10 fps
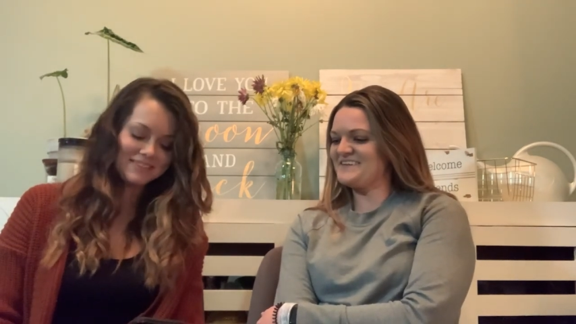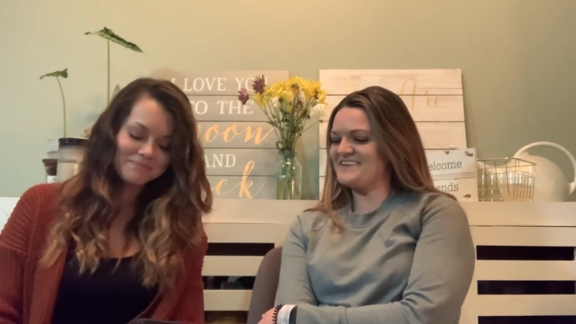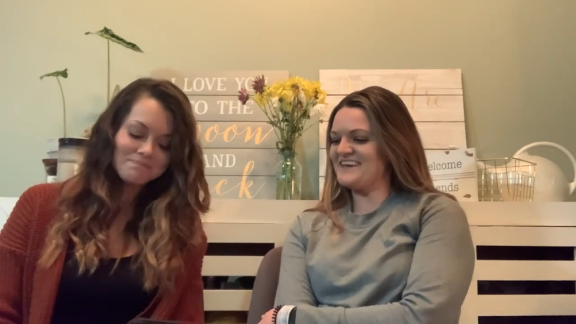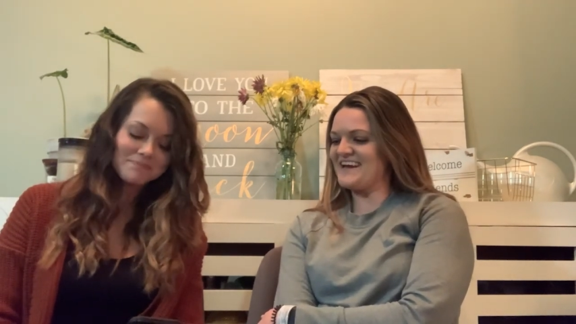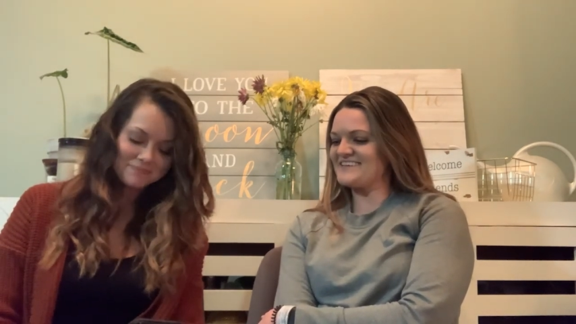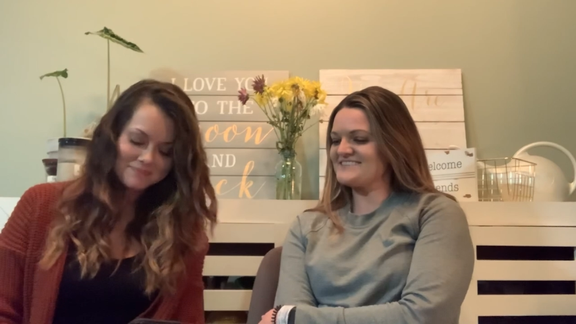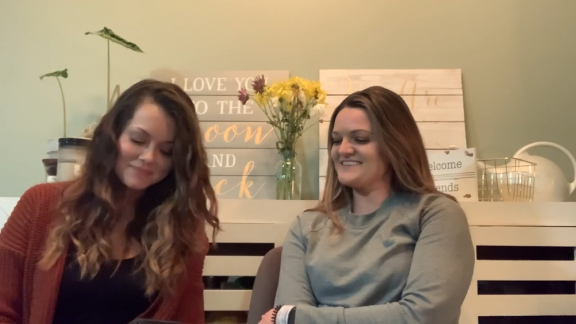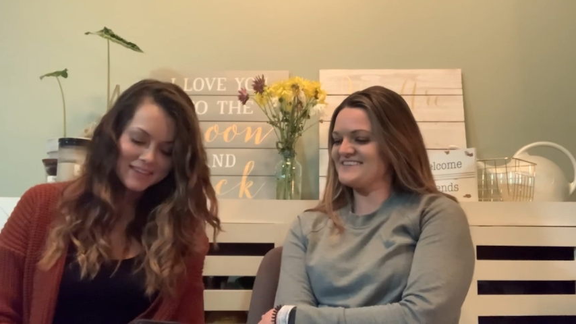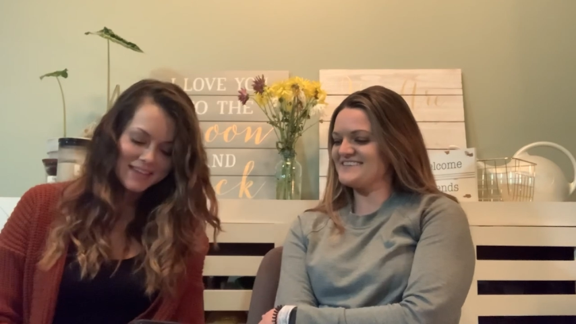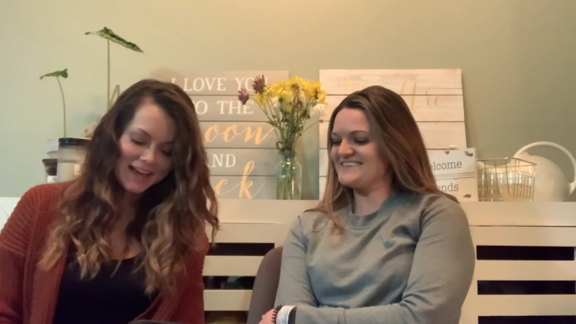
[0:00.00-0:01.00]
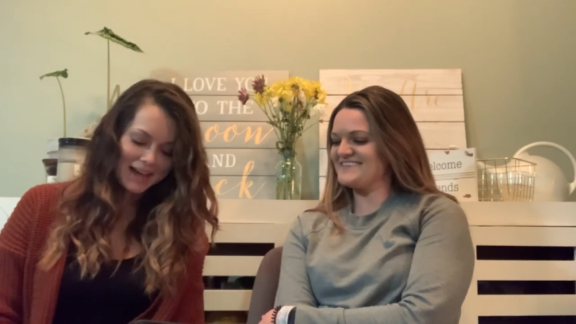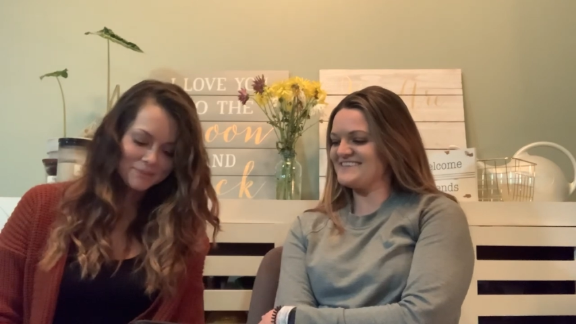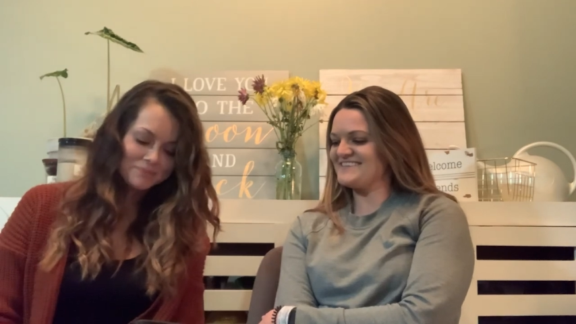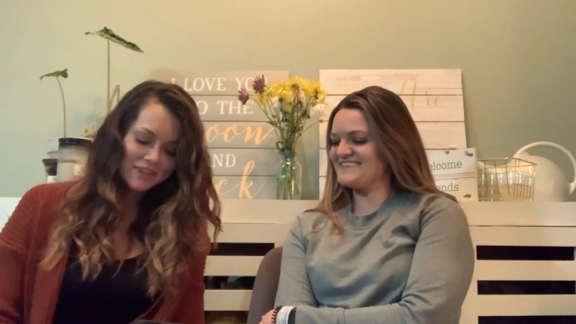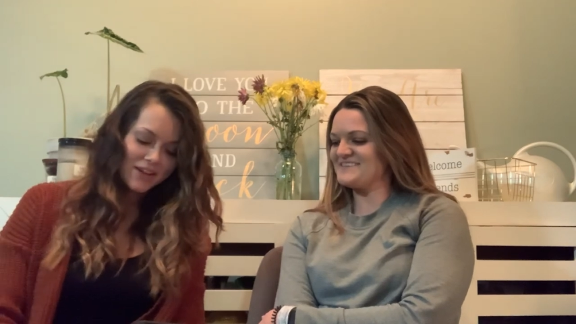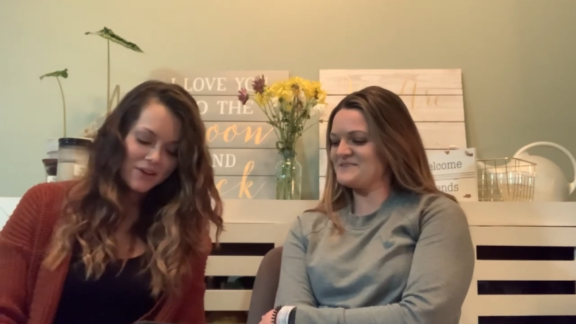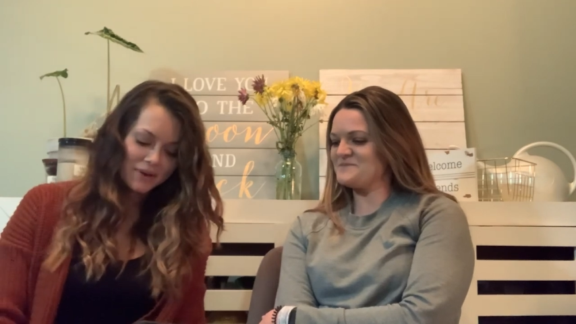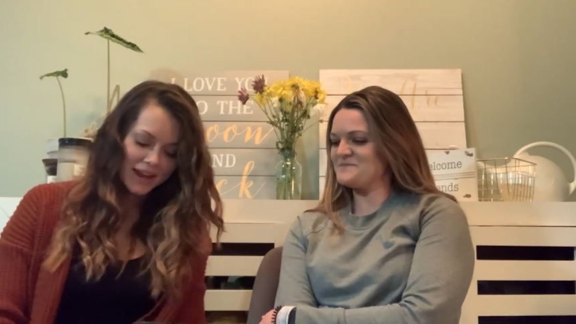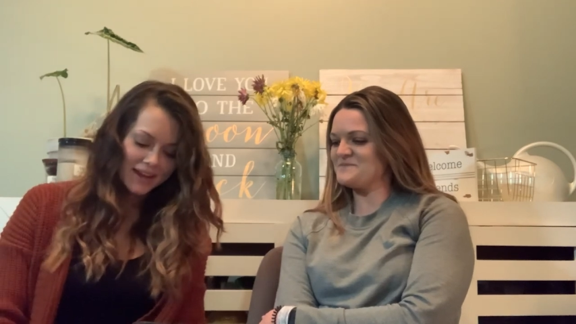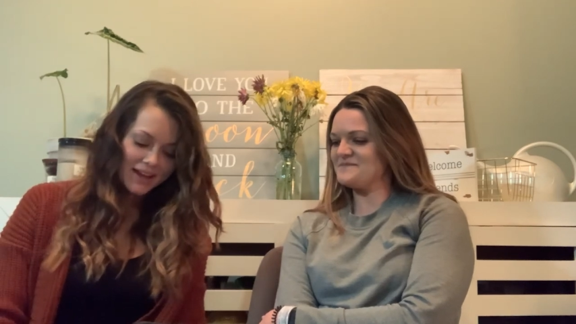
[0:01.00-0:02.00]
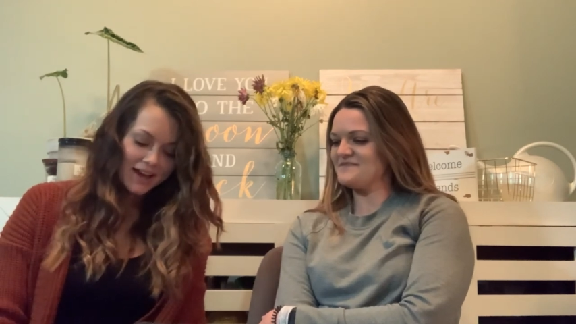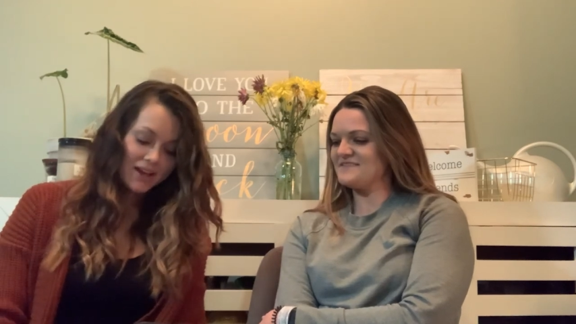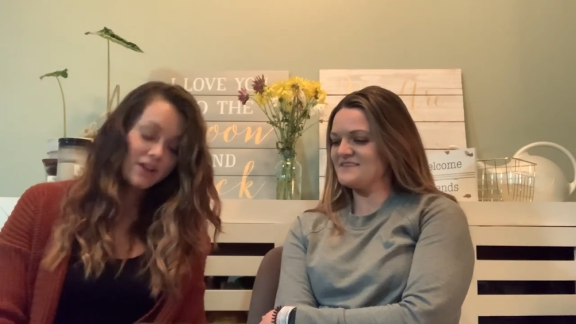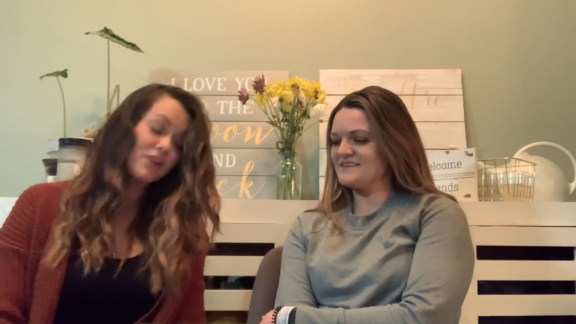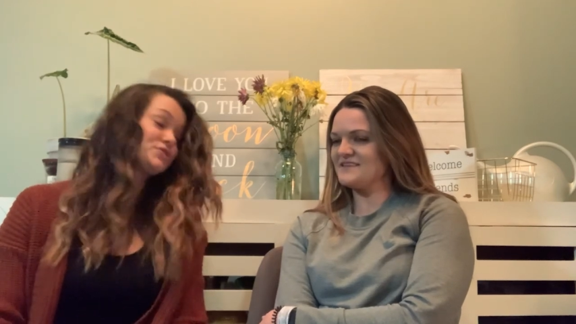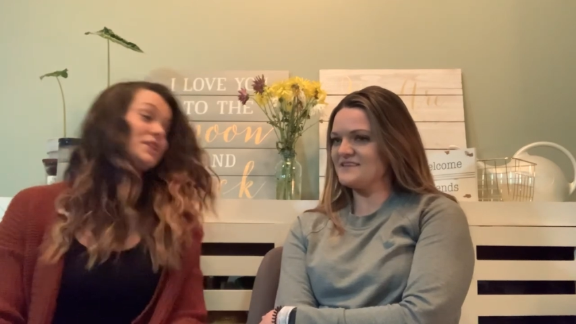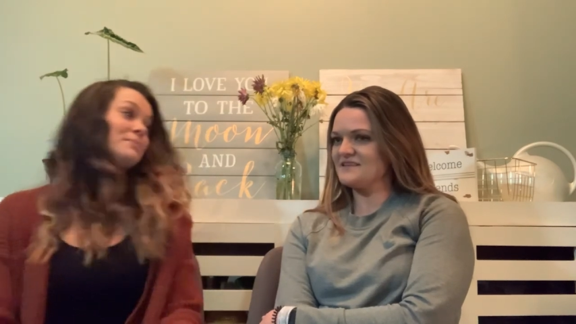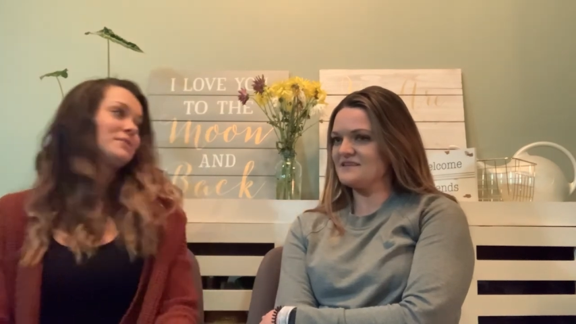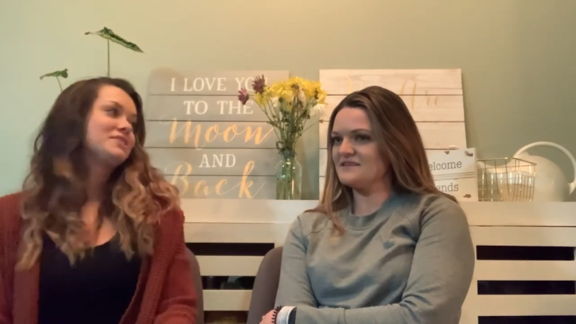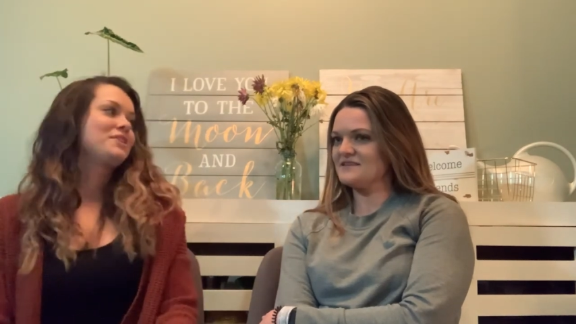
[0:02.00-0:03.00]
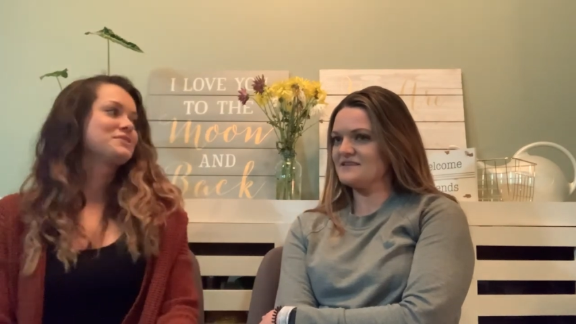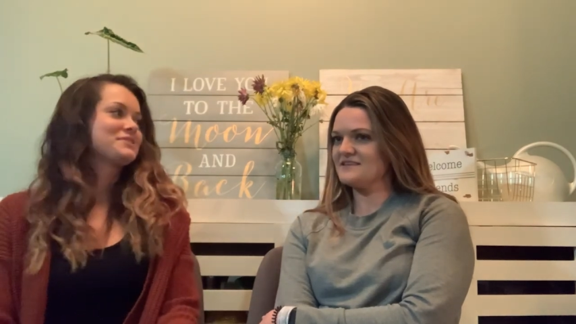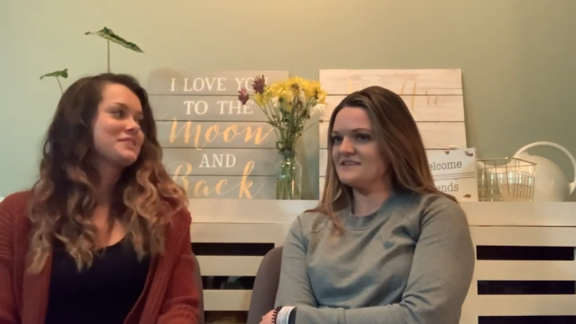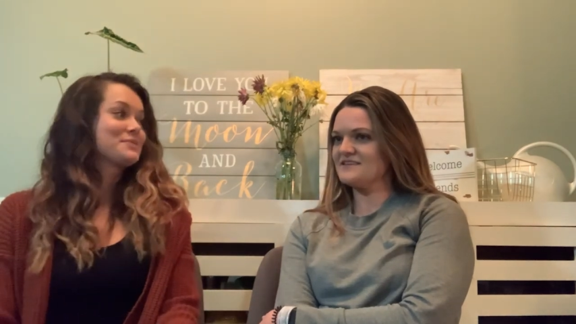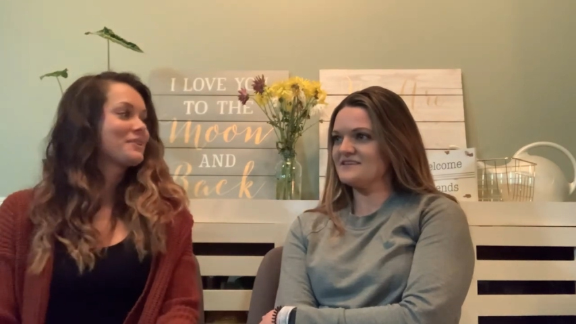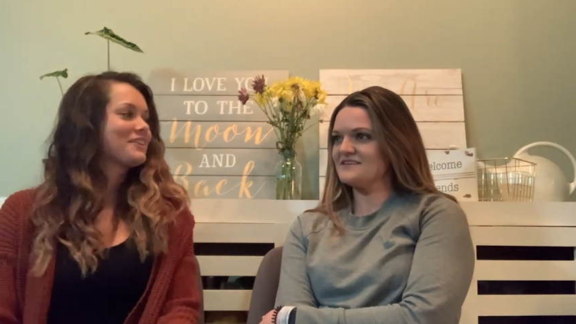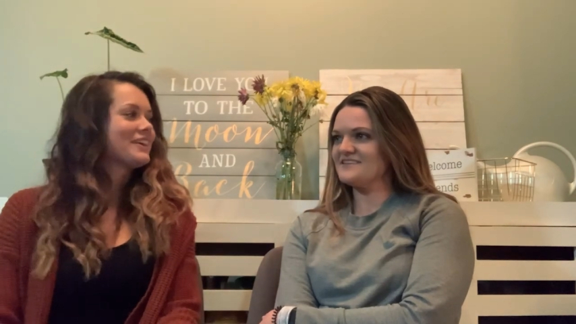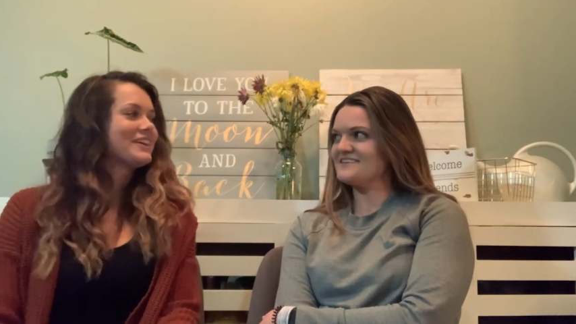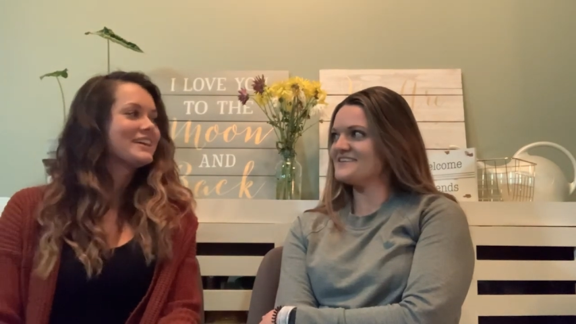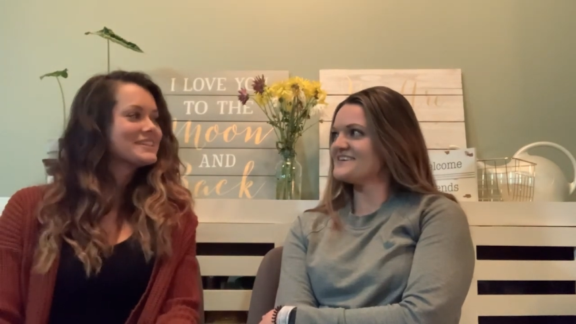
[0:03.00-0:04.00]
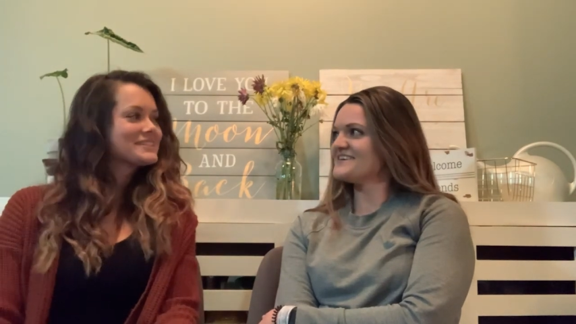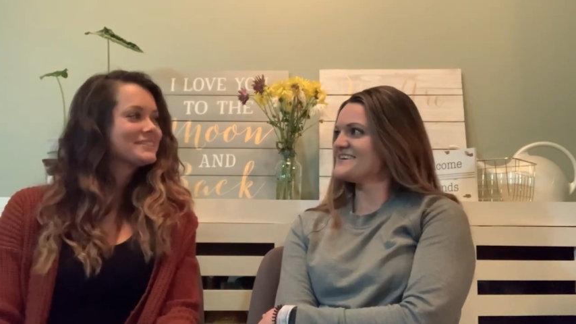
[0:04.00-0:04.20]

Speaker 1: Next. Yeah. Okay. Uh, and Brenda also says we're hilarious.